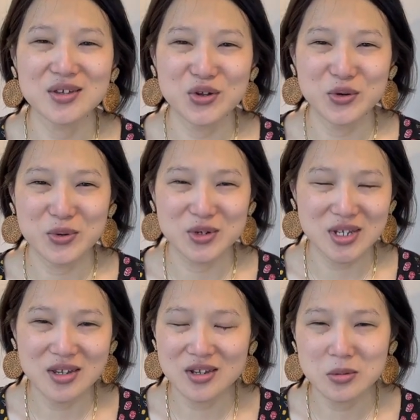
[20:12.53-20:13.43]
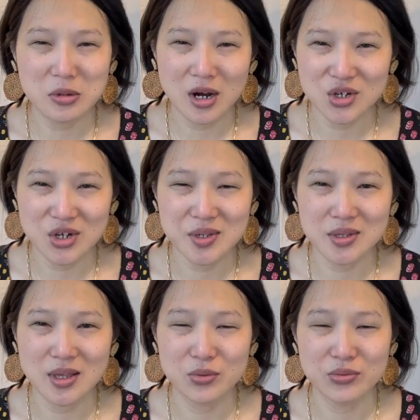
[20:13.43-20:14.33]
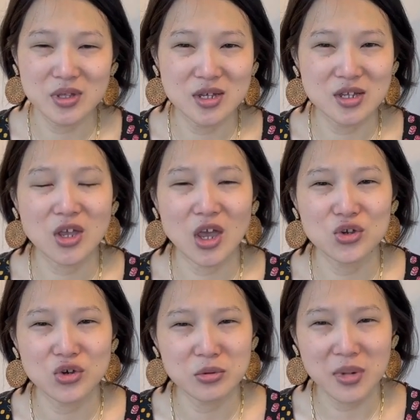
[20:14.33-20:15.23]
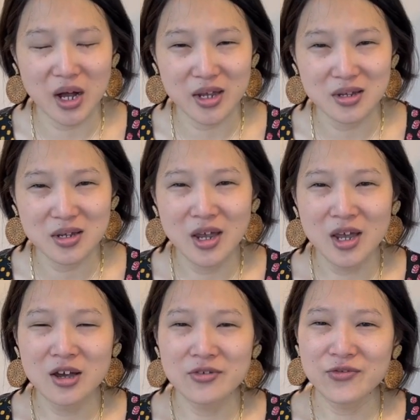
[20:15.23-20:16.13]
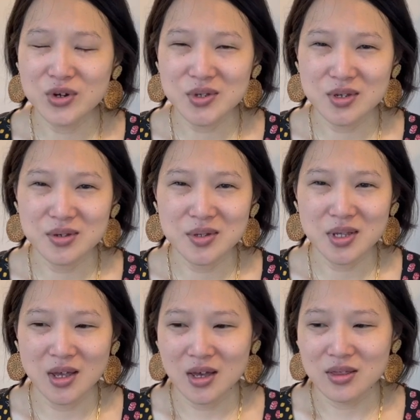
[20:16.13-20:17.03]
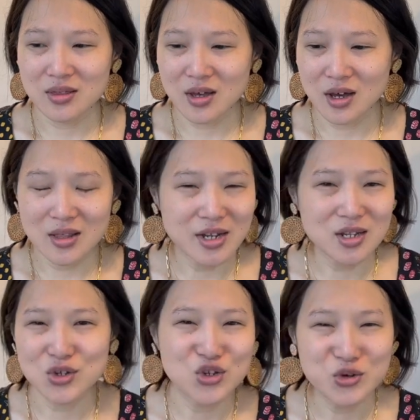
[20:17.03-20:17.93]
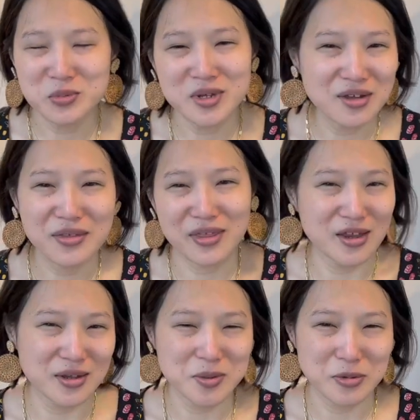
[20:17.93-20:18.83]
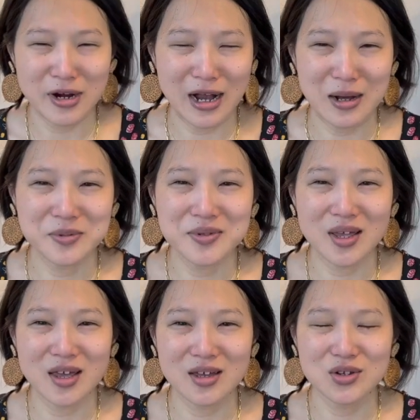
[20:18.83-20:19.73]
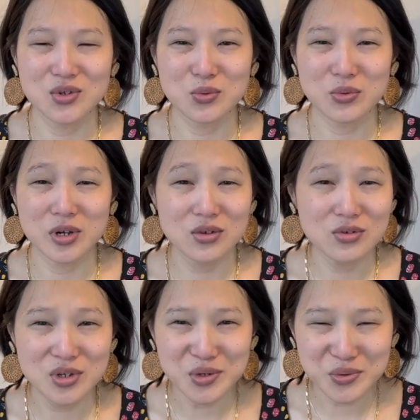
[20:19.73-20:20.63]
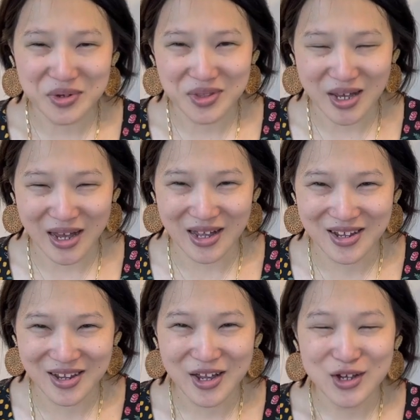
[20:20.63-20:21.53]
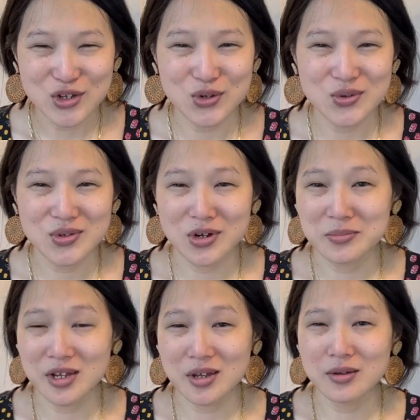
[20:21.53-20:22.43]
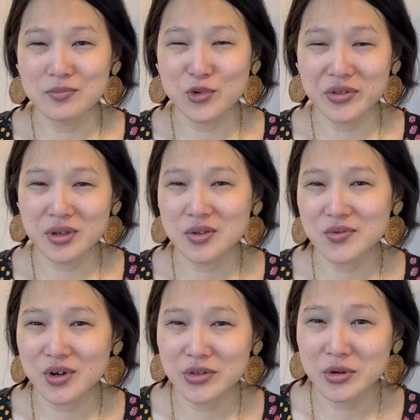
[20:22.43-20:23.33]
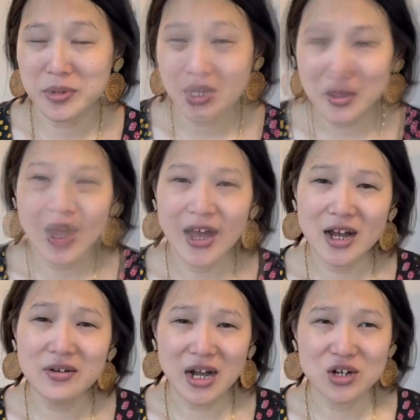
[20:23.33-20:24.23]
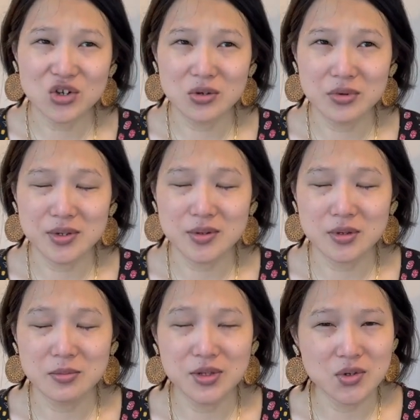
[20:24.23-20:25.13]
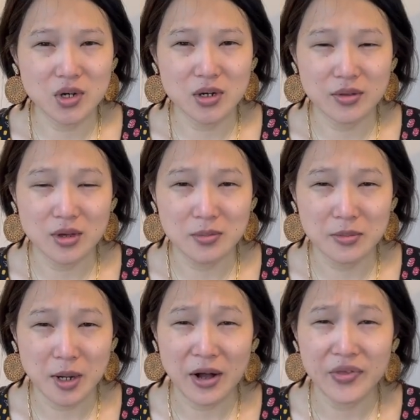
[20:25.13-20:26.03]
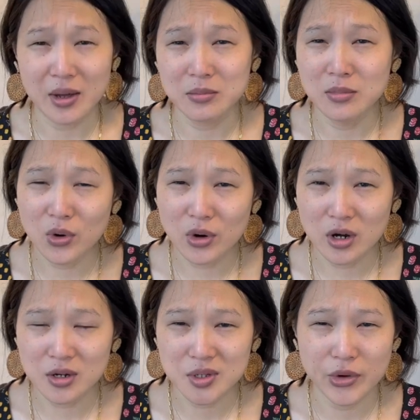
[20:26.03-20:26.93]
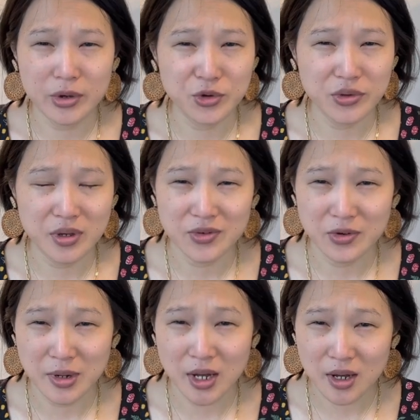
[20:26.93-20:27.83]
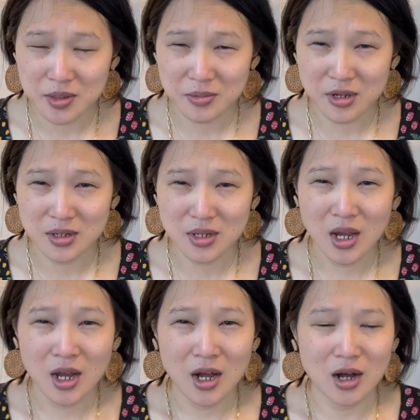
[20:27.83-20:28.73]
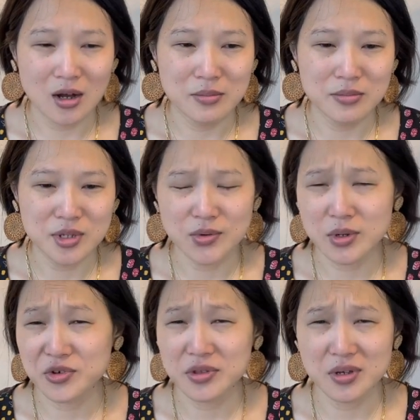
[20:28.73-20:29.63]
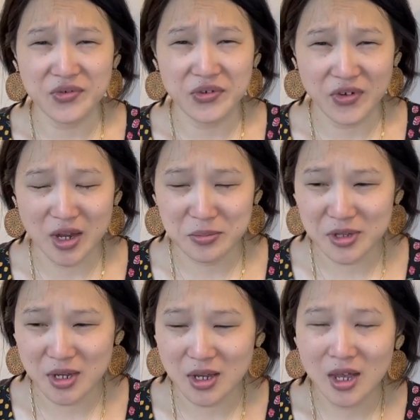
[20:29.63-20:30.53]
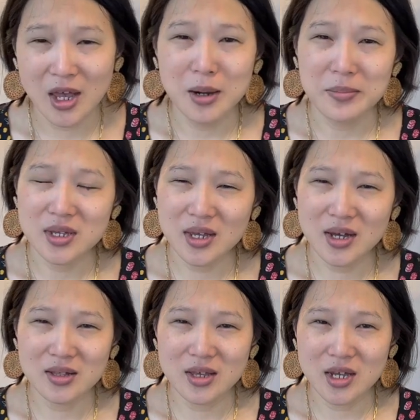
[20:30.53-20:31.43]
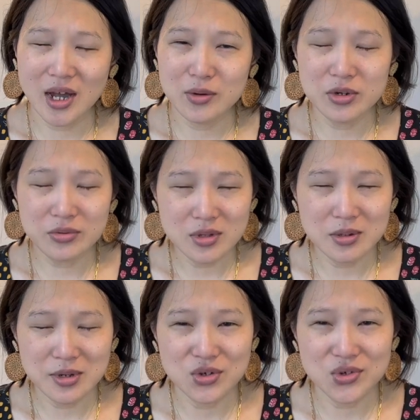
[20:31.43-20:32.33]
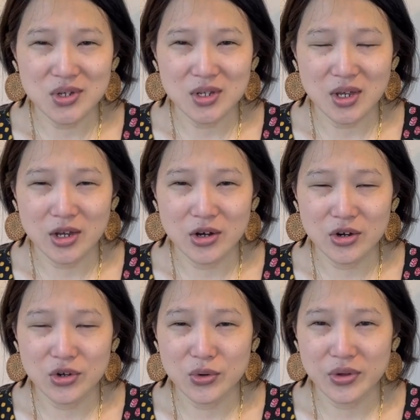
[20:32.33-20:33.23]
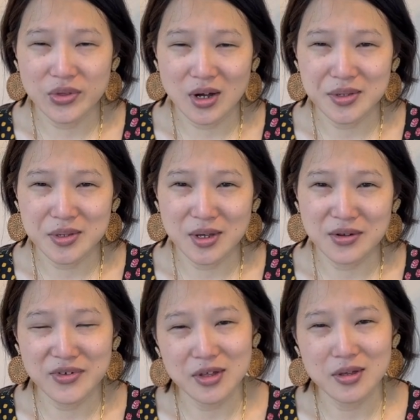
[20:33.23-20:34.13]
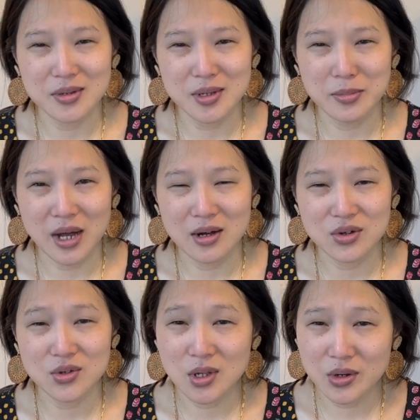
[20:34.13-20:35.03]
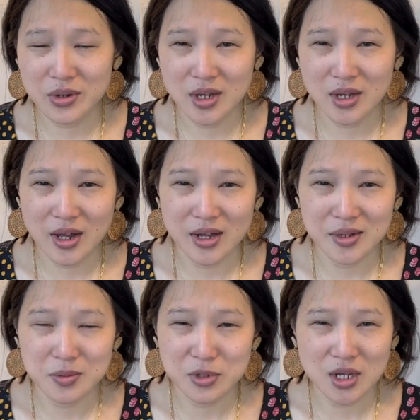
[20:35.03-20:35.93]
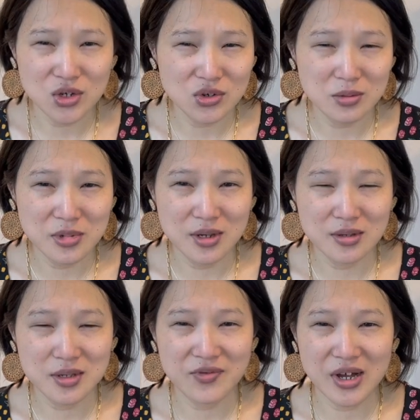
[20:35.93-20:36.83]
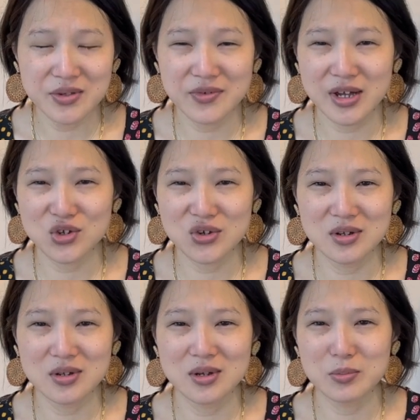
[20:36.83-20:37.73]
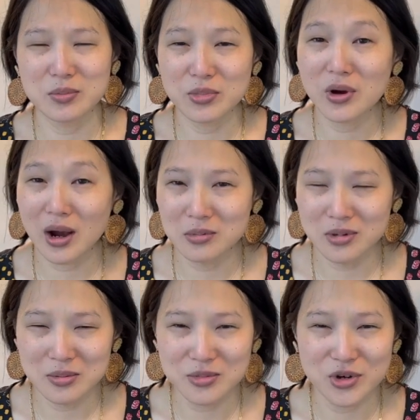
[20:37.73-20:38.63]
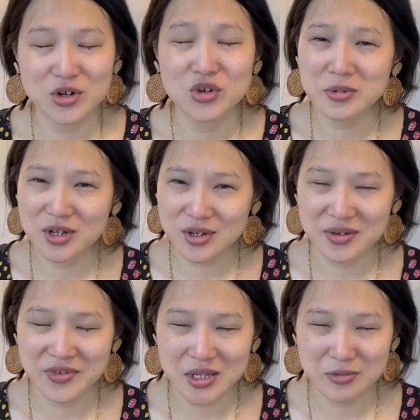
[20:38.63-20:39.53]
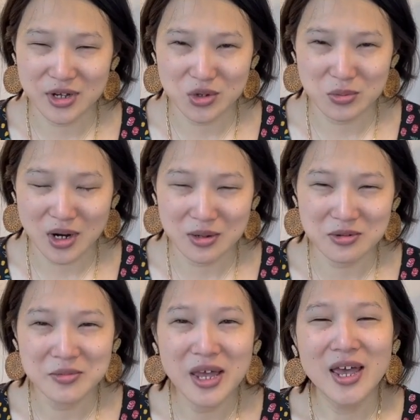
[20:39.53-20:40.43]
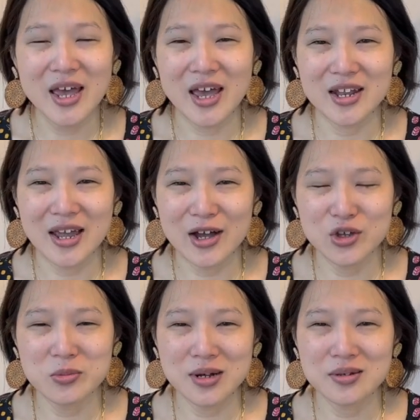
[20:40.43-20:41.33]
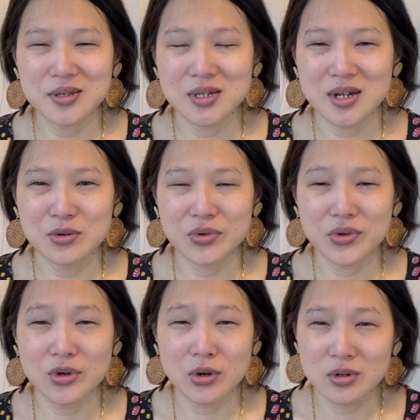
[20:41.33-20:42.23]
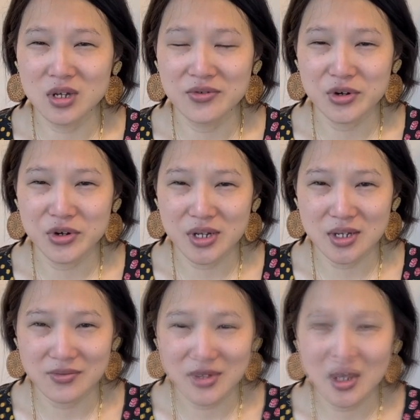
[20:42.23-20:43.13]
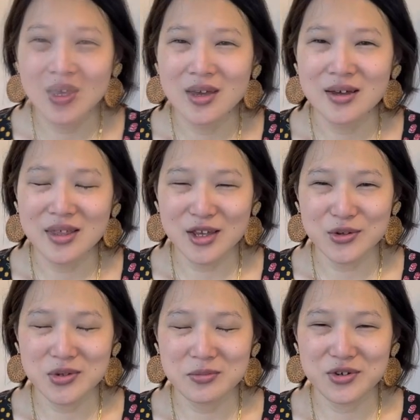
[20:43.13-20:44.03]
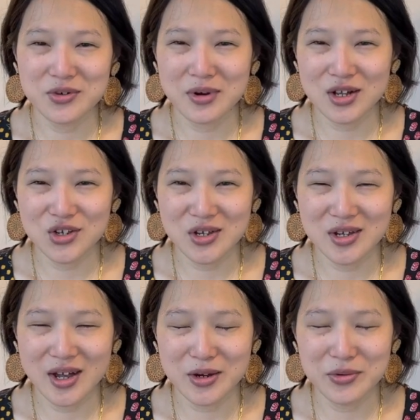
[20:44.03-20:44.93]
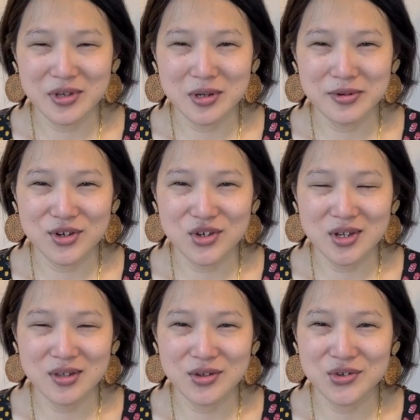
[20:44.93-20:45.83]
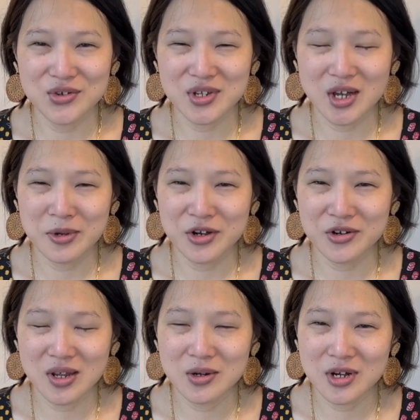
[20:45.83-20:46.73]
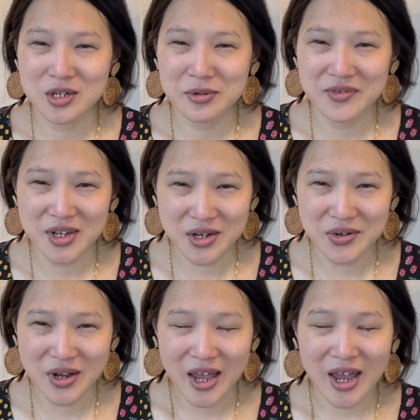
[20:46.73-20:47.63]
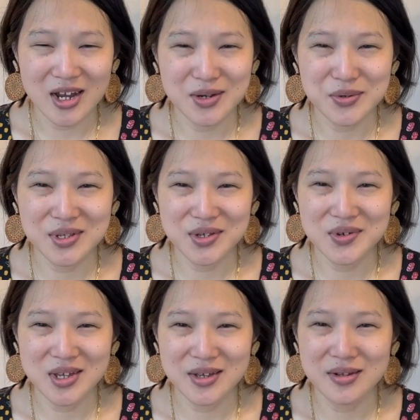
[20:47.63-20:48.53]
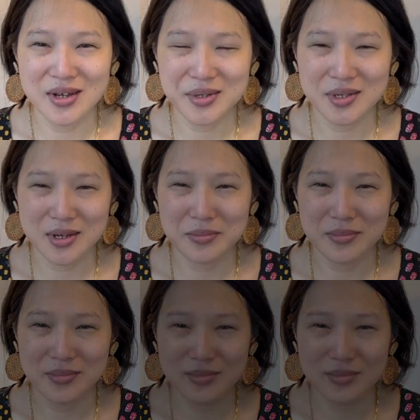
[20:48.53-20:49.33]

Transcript: you know, dig into projects that really engage your mind versus collecting too many things perhaps? And what do you do with that? Do you start making more things for other people? I have actually recently been starting to think about that more, sewing more things for my husband, um, sewing more things for family. But yeah, like, I would really be interested to hear your thoughts and feelings about sewing as potentially being this fast fashion problem or contributing to the fast fashion problem, and how you balance that out with your own need for creativity. Thank you so much for watching. I really appreciate that you took time out of your day to watch my video, and I will see you again next time.